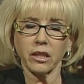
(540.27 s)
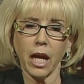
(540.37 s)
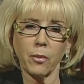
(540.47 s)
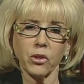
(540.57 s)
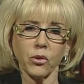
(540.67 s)

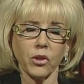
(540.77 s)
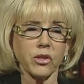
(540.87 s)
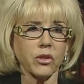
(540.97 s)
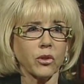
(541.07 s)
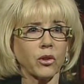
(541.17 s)
laboratory
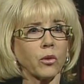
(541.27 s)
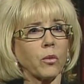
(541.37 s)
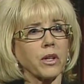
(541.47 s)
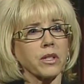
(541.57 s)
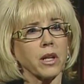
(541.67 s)
school
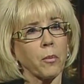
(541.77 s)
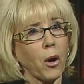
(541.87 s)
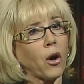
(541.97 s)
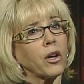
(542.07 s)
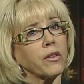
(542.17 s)
was a
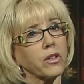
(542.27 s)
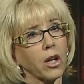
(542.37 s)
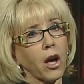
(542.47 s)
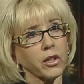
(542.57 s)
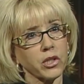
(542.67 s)
part of the
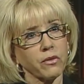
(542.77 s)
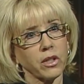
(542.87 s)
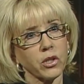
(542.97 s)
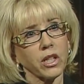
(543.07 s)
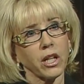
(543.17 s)
College of mm,
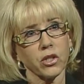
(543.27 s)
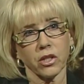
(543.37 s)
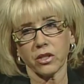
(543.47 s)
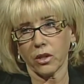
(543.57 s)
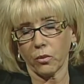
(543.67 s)

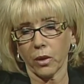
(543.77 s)
Education, so